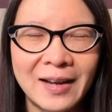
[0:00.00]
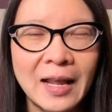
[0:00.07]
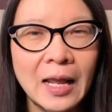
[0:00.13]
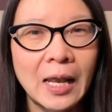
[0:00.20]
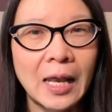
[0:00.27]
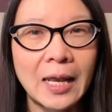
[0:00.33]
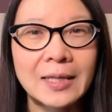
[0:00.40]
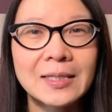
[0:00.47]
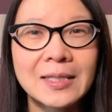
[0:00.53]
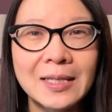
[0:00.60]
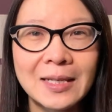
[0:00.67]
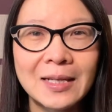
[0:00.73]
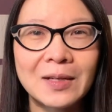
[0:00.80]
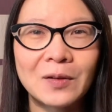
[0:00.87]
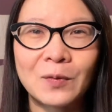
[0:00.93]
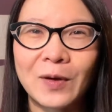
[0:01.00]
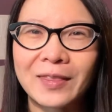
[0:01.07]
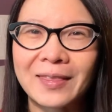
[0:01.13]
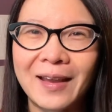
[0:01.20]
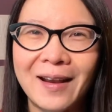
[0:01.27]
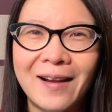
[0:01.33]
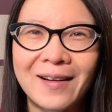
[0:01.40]
Let's see what
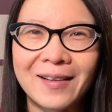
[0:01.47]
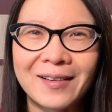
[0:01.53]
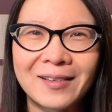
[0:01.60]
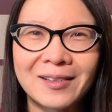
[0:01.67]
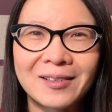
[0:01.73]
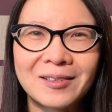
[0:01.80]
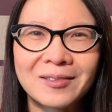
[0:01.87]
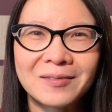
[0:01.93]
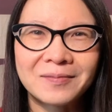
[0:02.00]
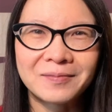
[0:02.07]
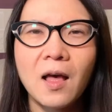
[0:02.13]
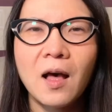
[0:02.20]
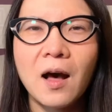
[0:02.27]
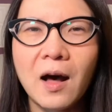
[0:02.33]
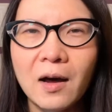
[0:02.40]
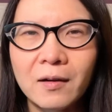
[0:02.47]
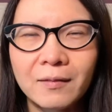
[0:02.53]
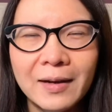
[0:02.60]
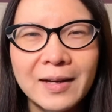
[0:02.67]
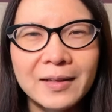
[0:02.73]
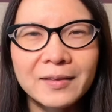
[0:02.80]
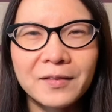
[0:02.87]
they are. All
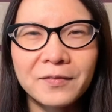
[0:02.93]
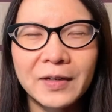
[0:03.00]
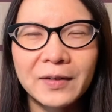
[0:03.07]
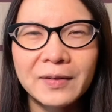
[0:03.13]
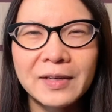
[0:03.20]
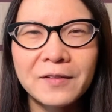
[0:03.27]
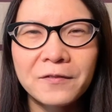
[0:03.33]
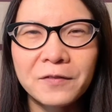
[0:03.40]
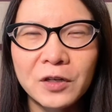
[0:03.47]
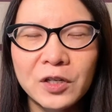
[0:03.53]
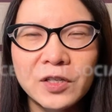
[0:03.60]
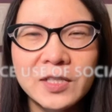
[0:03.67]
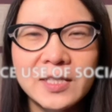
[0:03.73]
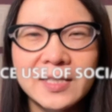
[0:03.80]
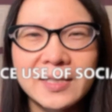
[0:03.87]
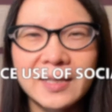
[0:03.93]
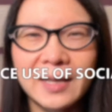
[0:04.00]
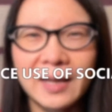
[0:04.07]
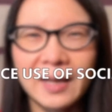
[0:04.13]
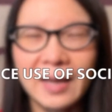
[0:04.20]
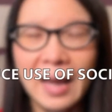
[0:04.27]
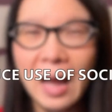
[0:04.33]
right, the very first
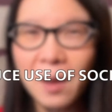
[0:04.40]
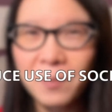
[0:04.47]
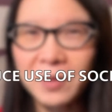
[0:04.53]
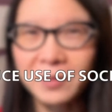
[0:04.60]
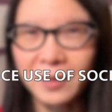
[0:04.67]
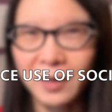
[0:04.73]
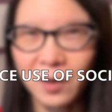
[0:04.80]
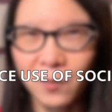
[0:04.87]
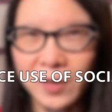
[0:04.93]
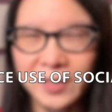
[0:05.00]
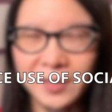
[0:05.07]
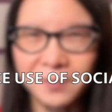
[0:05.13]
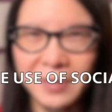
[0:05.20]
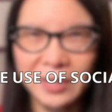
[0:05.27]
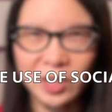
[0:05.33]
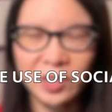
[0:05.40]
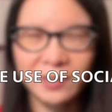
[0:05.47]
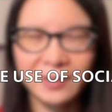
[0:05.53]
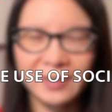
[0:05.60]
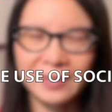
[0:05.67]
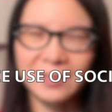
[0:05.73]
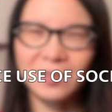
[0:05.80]
habit that I want to
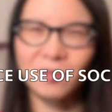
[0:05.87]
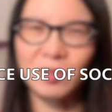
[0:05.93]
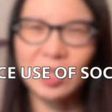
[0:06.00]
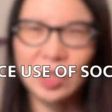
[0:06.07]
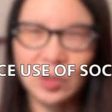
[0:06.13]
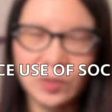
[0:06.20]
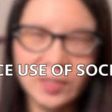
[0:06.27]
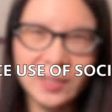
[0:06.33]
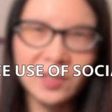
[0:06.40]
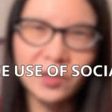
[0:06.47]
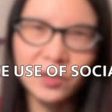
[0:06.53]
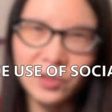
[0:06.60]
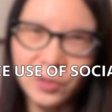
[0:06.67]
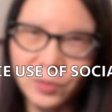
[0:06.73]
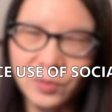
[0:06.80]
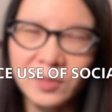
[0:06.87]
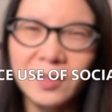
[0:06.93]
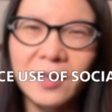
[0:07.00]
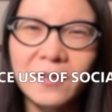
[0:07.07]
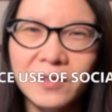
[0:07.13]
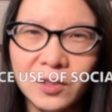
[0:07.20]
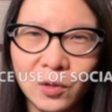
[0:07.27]
mention is reducing your use
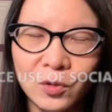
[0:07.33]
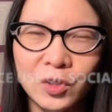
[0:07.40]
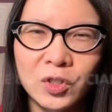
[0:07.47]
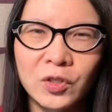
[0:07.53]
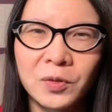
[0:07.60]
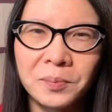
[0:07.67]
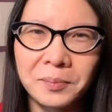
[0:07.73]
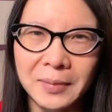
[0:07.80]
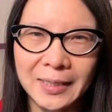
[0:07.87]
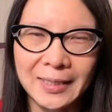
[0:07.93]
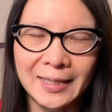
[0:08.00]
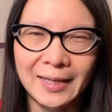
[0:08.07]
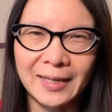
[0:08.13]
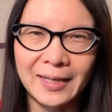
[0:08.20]
of social media.